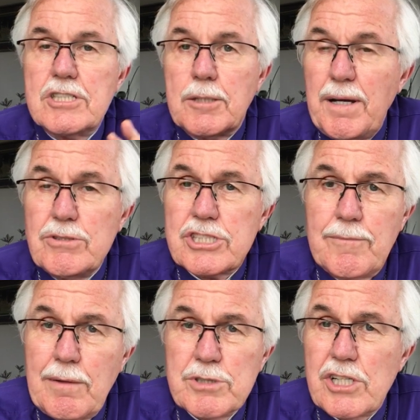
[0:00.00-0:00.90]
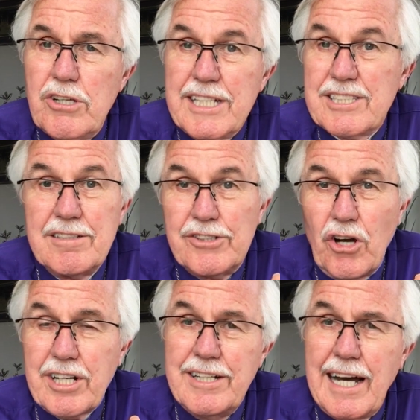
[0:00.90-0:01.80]
Suppose someone was learning to
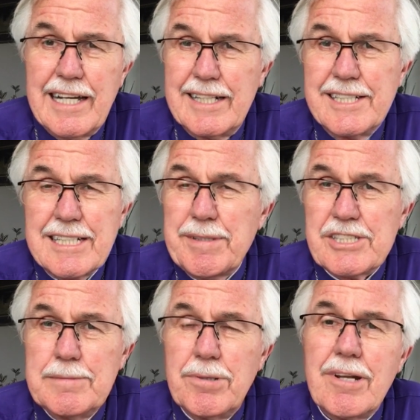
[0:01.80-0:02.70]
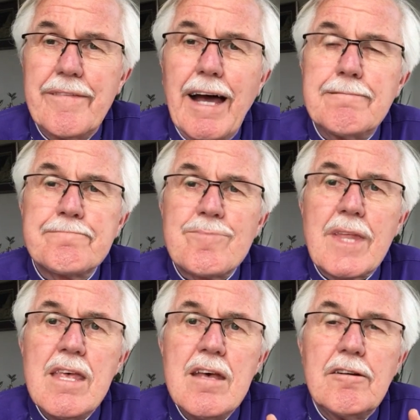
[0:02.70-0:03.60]
knock a nail in, something simple like that.
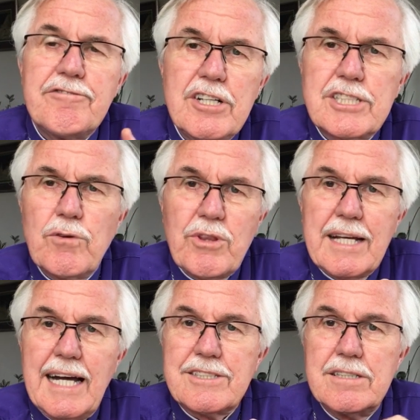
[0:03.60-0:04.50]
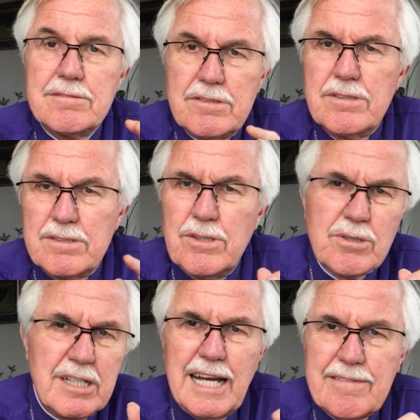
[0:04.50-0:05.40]
First of all, they had to
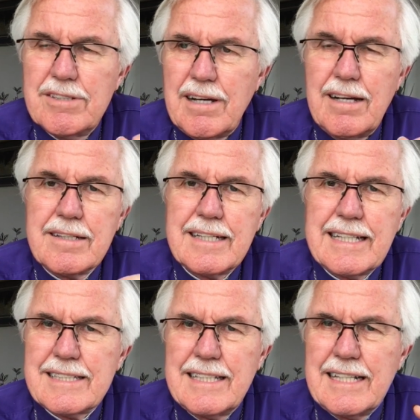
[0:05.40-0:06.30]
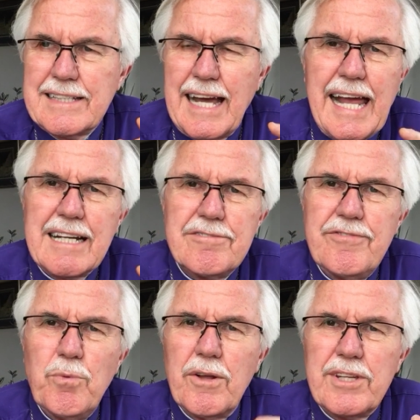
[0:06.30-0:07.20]
look and get the hang of
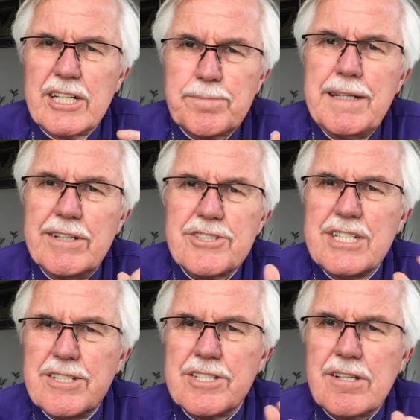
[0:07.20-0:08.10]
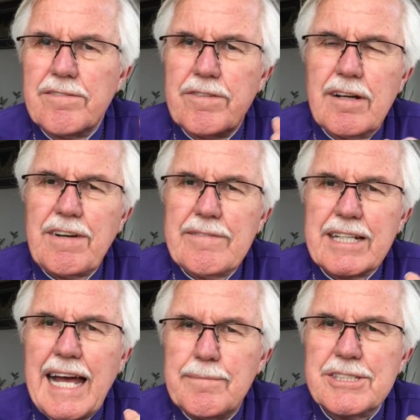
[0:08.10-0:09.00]
what the experience is of
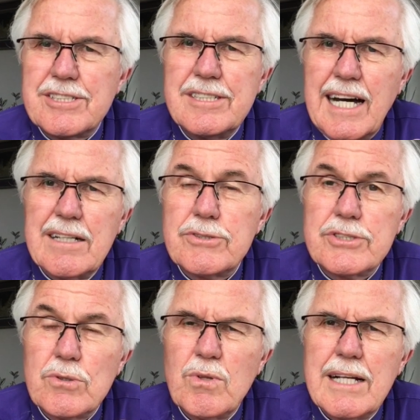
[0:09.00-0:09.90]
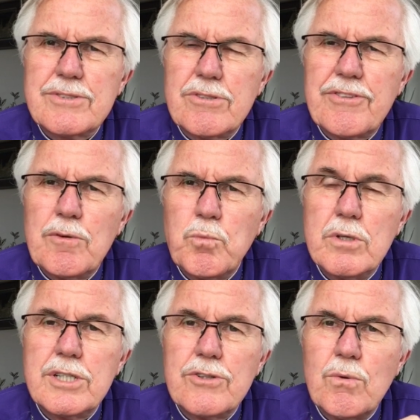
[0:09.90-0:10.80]
having hammers and nails and all that sort of thing,
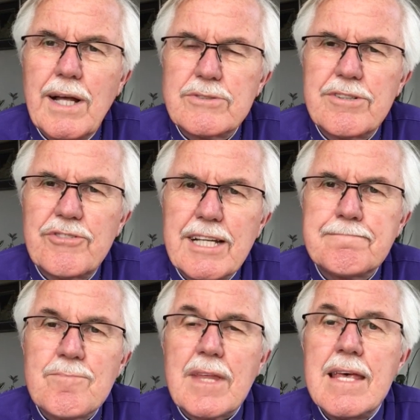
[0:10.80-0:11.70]
wood and all that sort of thing.